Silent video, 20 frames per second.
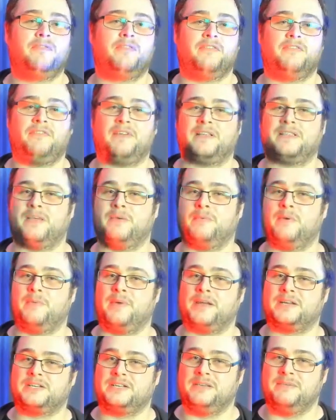the fact that we were
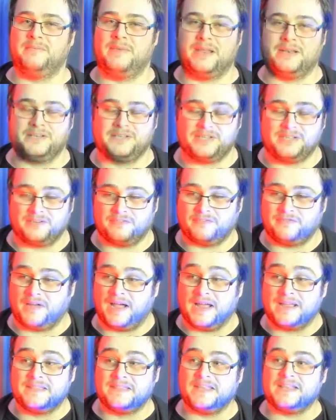actually managing to
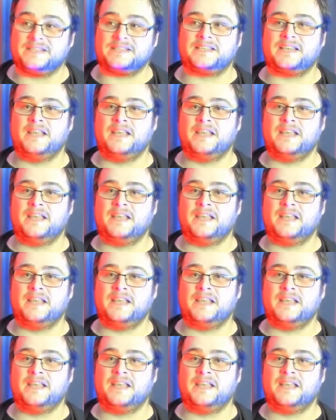find this,